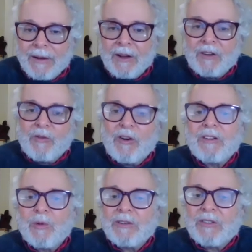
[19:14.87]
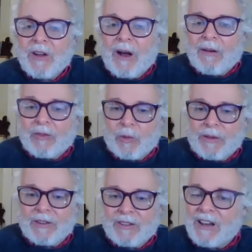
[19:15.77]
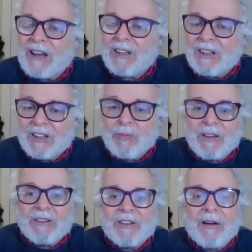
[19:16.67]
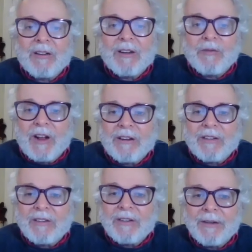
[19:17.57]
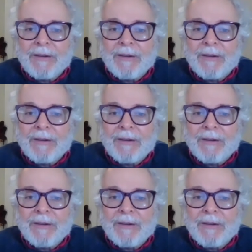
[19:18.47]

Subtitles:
His voice was soft with a slight lisp that sounded affected.